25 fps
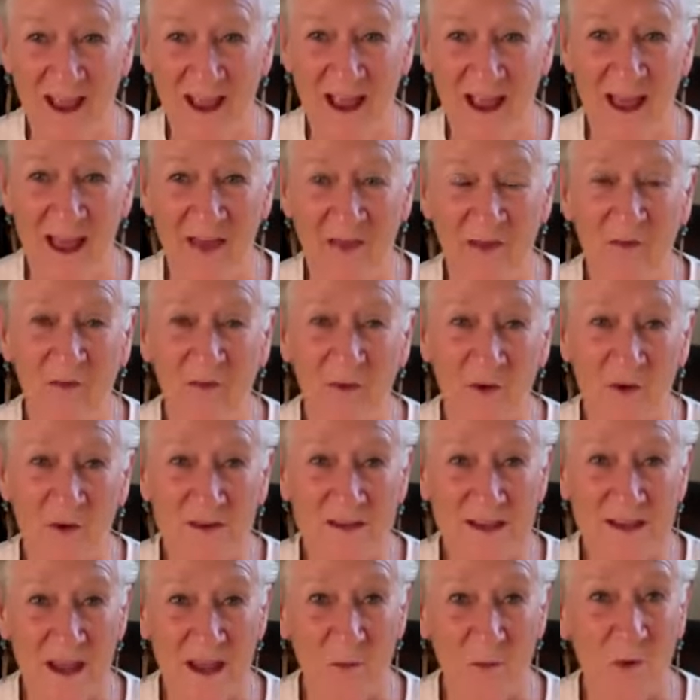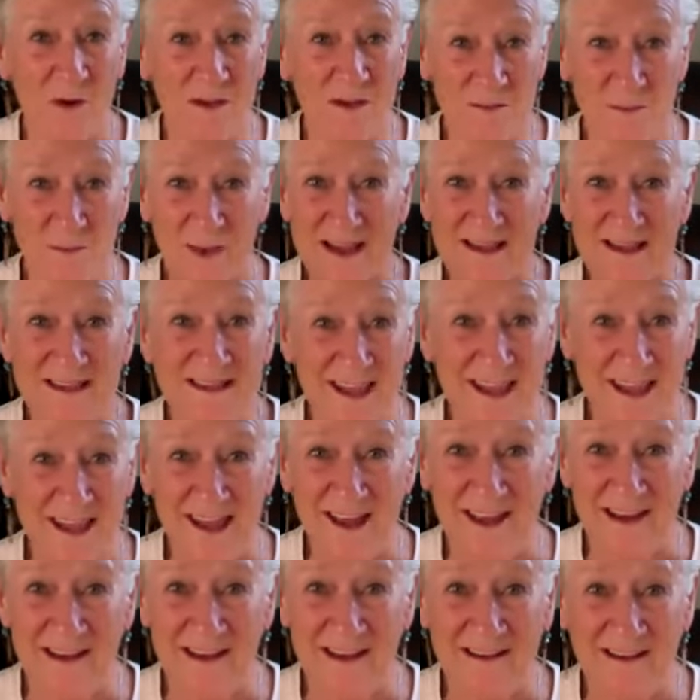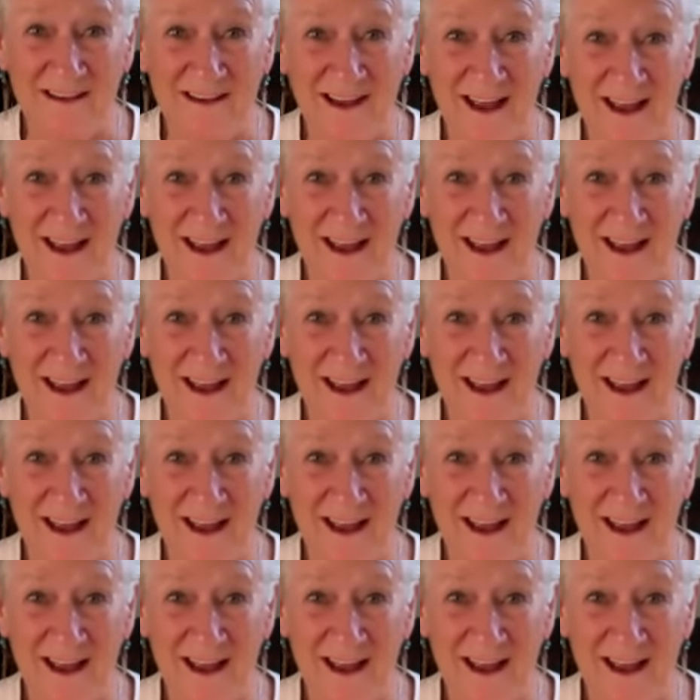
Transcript: And the first thing was my skin.